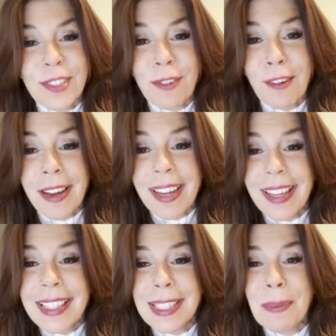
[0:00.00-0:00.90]
Right,
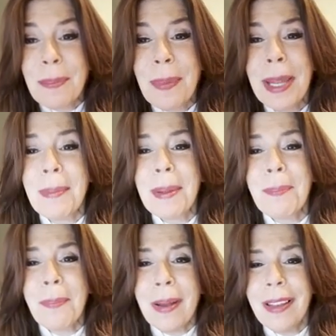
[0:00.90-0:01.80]
it's a baby
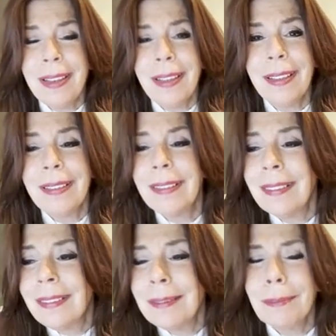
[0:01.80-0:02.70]
bunny
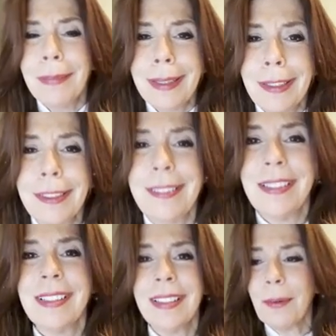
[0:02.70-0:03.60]
my
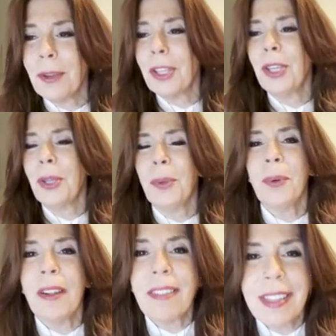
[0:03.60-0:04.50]
goodness, how
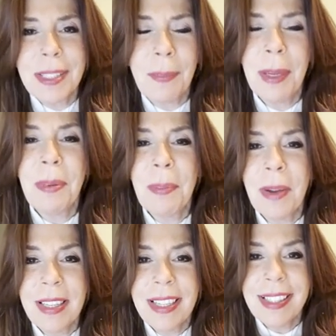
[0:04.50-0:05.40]
cute are these baby
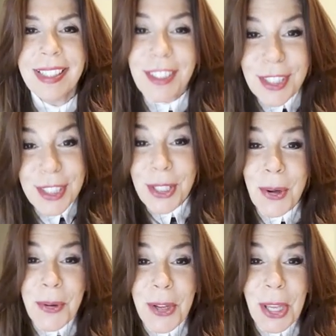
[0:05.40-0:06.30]
bunnies? They're
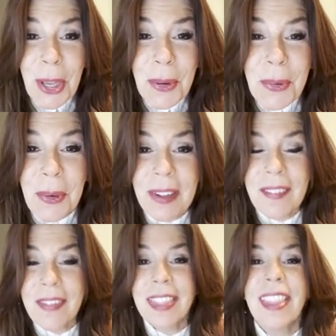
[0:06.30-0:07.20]
so cute.
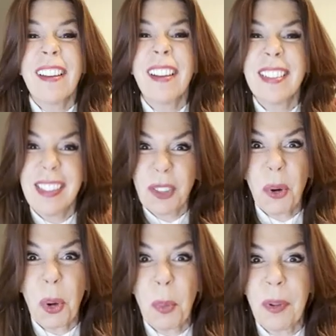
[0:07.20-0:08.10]
They're
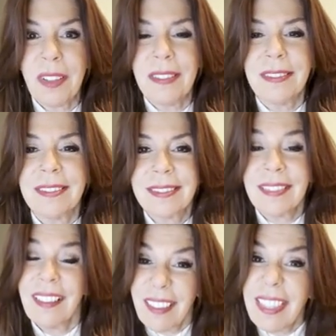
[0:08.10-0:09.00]
adorable.
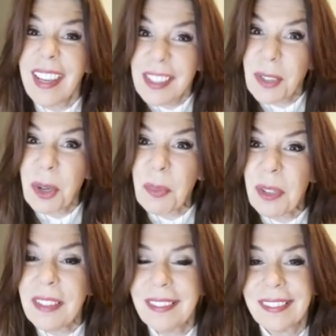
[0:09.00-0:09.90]
Aren't they
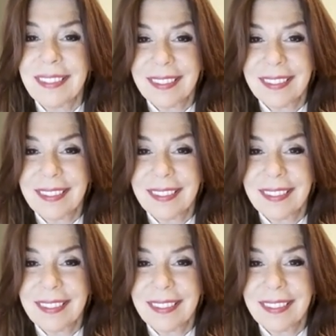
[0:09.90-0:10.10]
adorable?